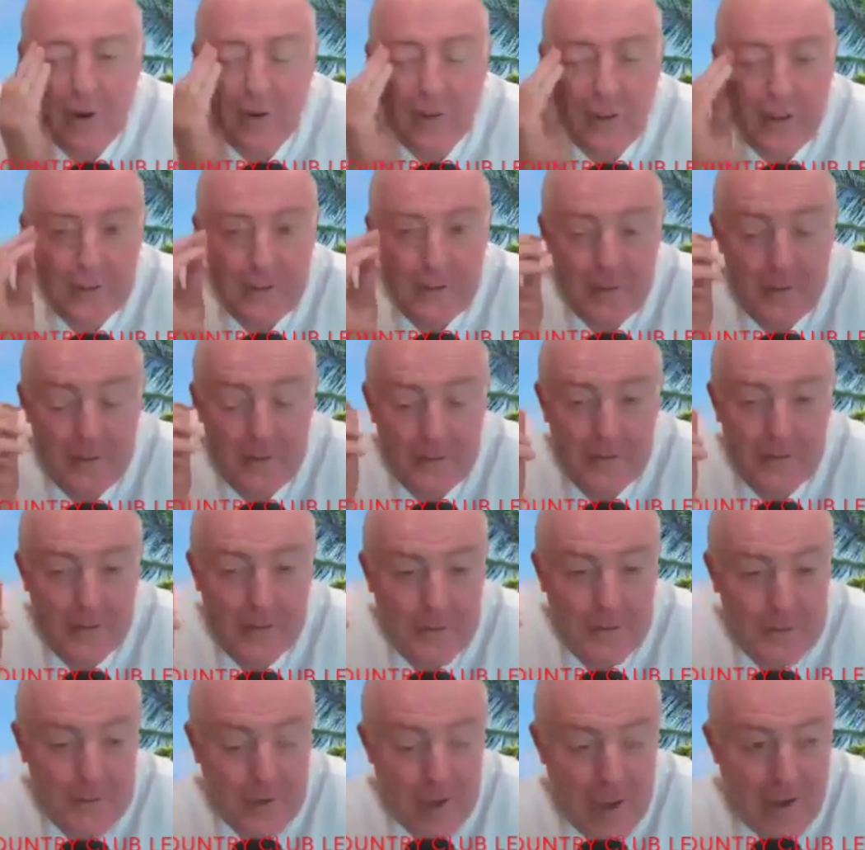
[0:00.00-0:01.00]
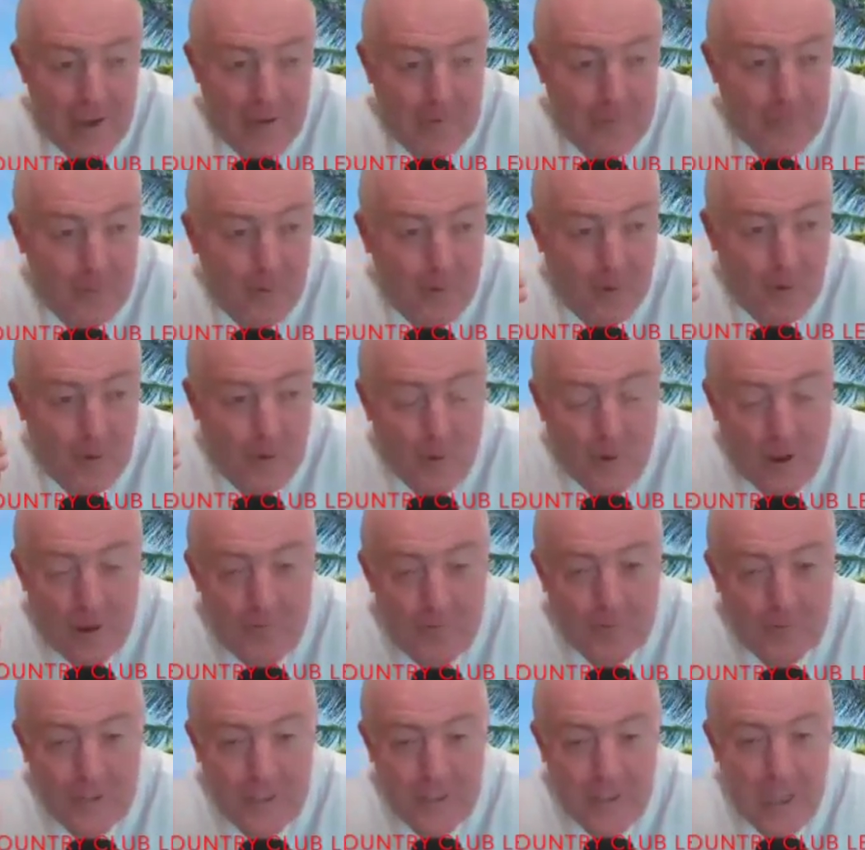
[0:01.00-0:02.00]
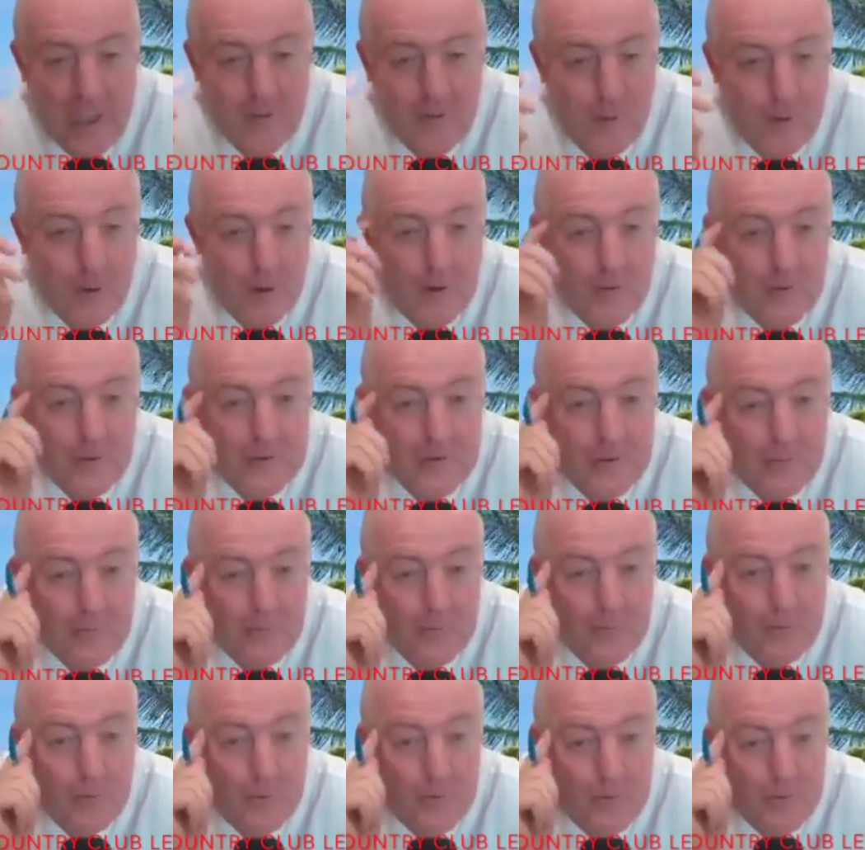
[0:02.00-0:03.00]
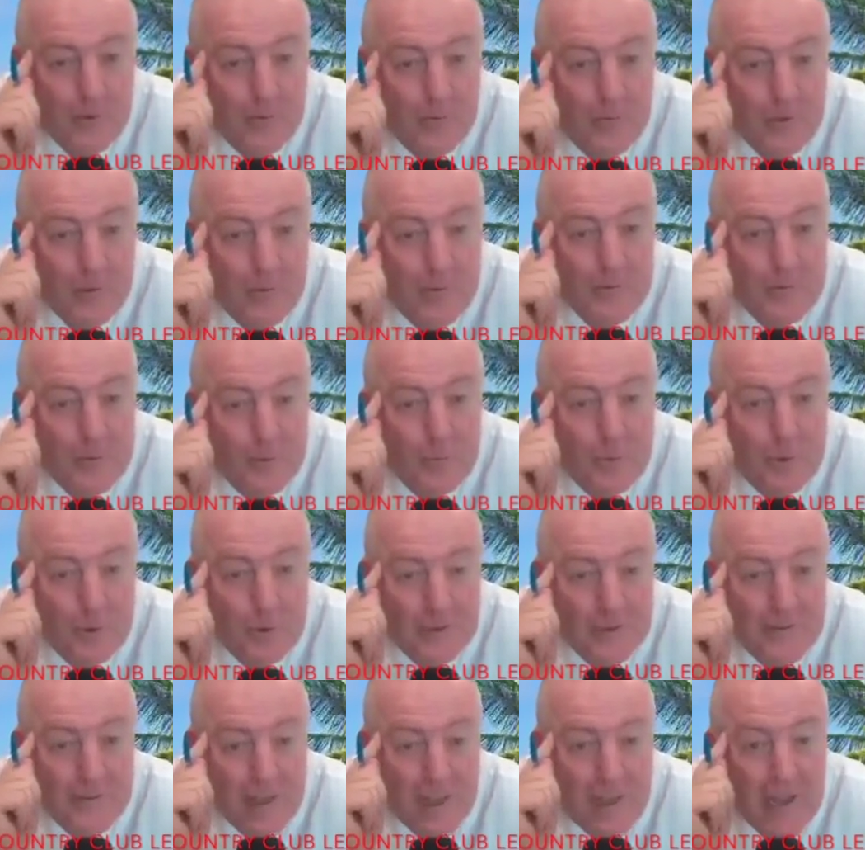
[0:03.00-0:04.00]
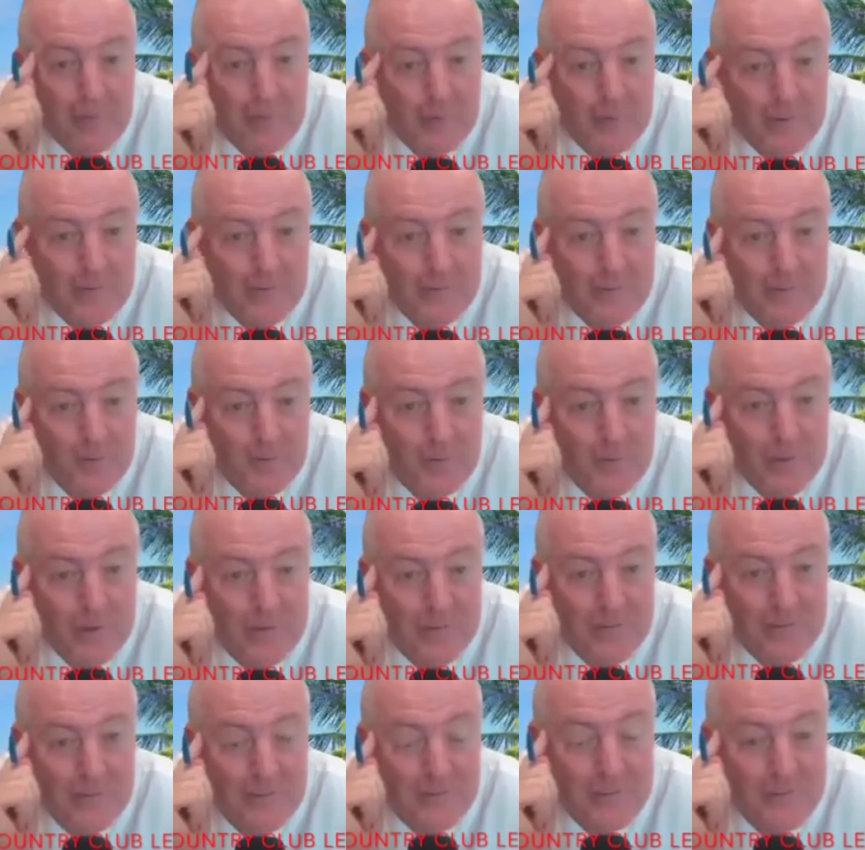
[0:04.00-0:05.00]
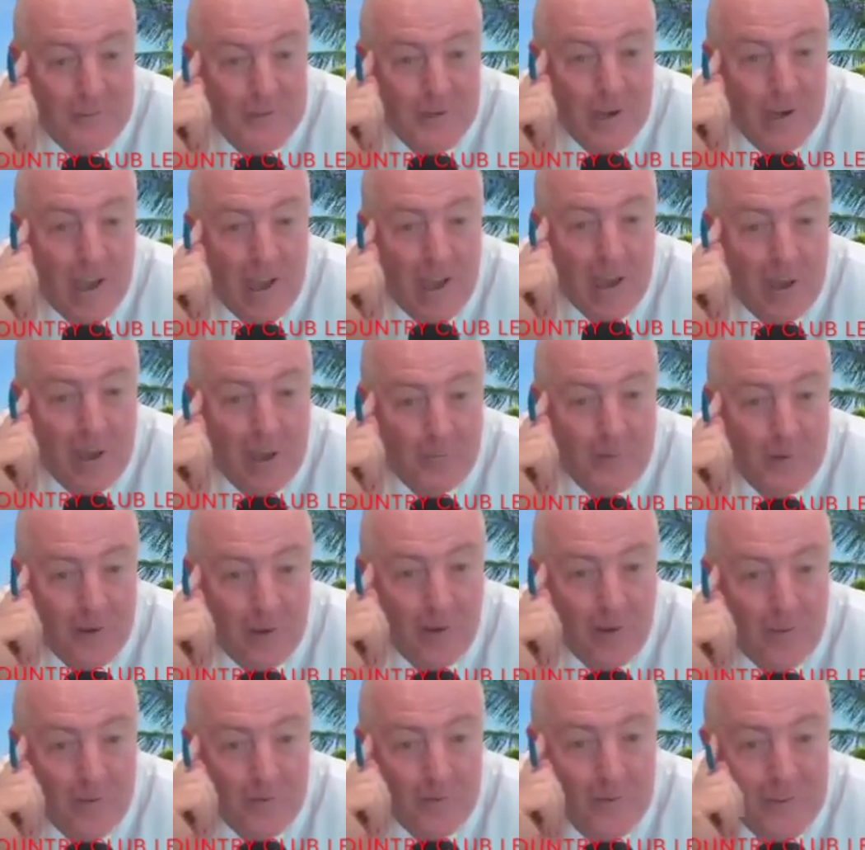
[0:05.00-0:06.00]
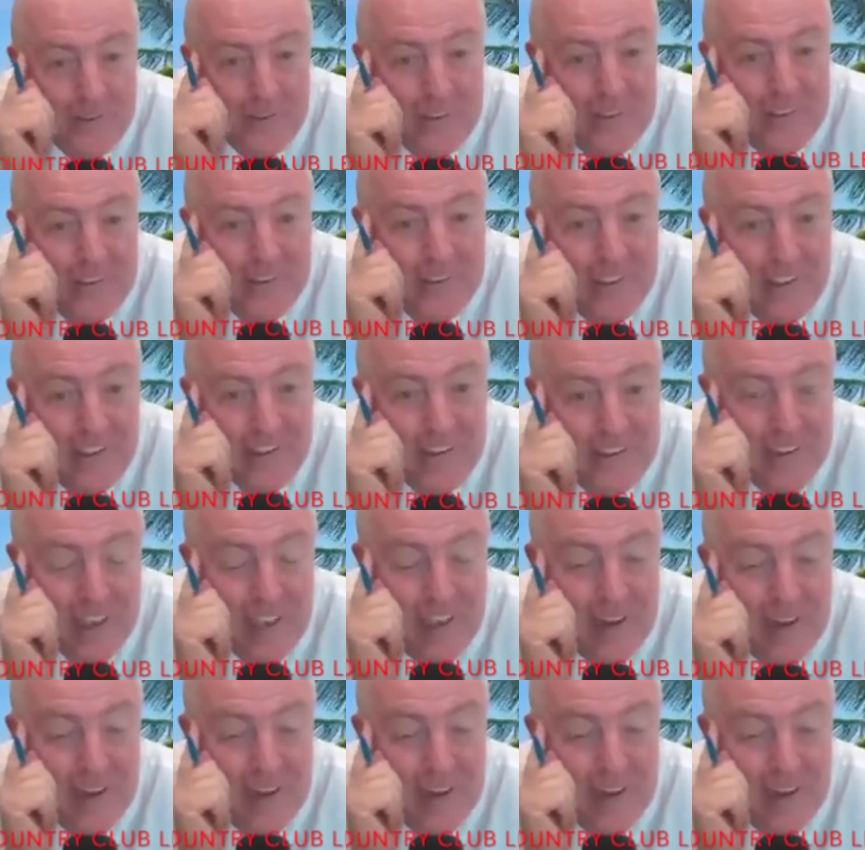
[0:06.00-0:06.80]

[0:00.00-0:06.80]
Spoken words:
like the chef or whoever he had ordering the food, it was a pretty time consuming job, and you had to